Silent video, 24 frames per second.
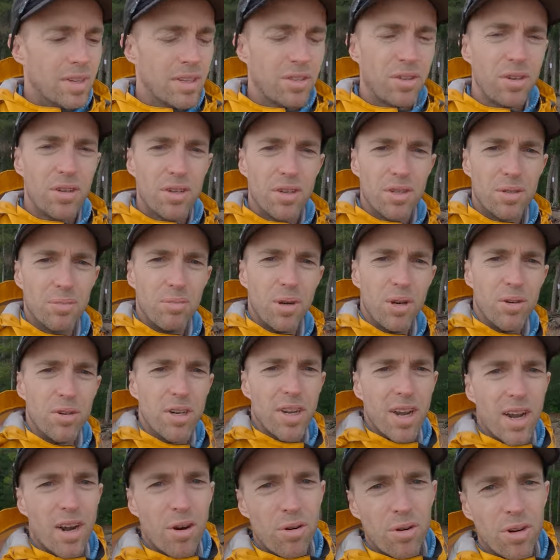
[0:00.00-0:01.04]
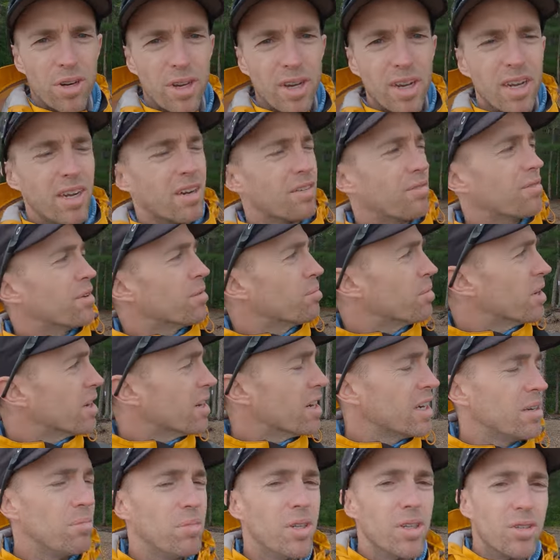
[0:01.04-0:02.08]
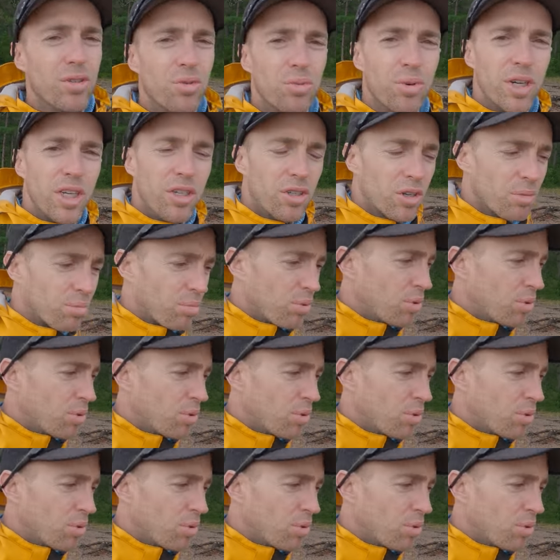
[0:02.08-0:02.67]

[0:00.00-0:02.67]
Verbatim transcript: Took us about an hour and a half, and behind me is Ranger